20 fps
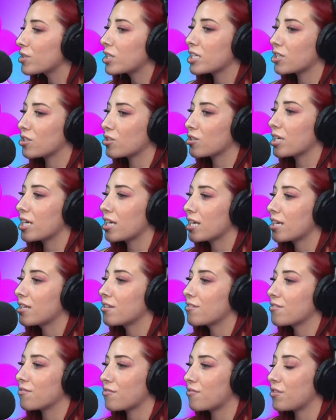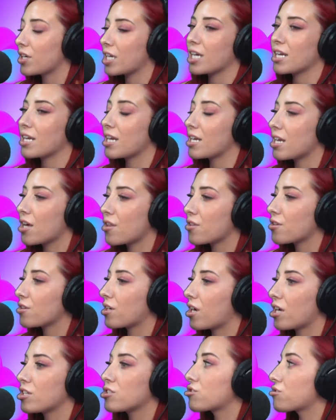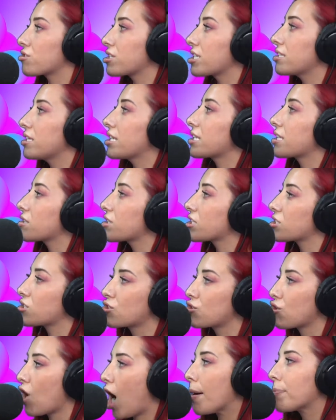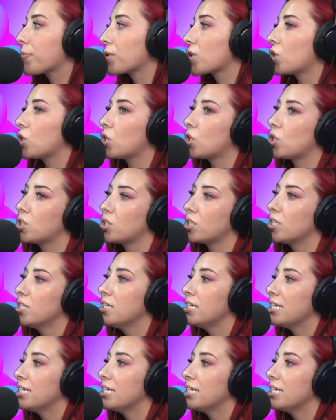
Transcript: like you're in fucking another country, like that's yeah. tropical.